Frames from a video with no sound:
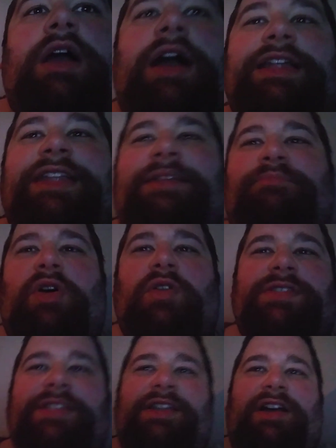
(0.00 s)
I did
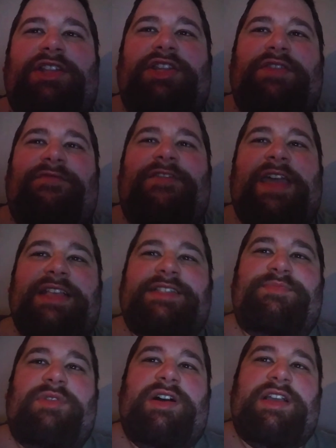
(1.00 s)
post it on
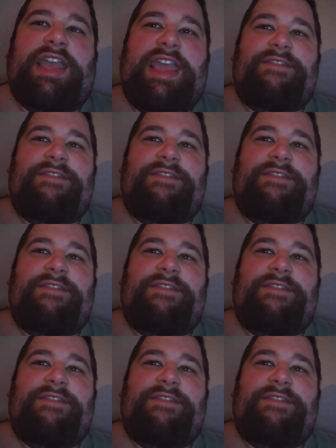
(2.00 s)
Facebook.